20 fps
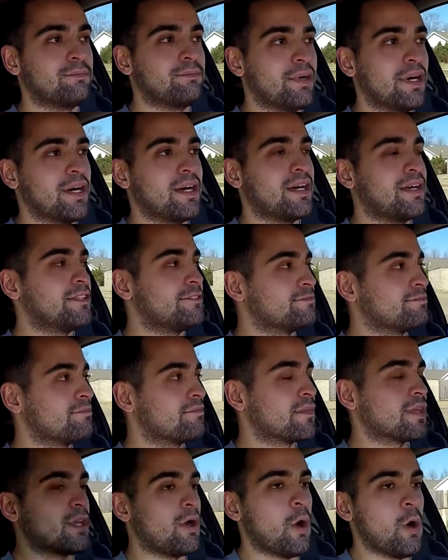But
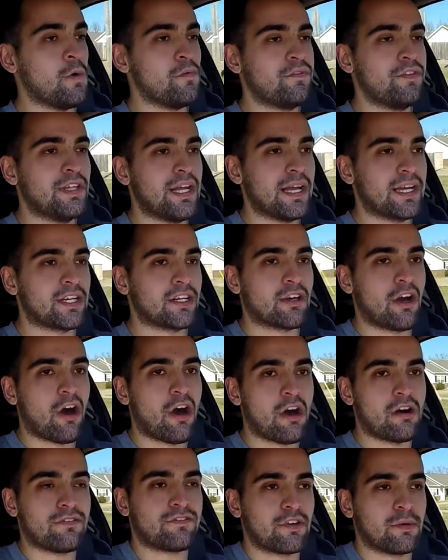hopefully I get a
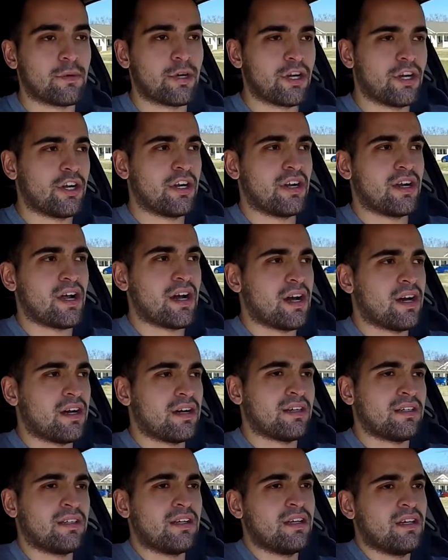call from her
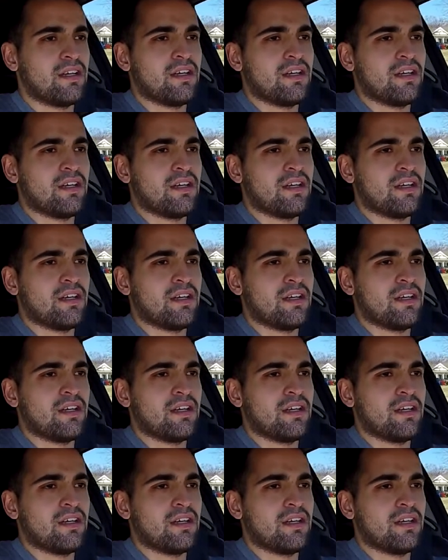uh,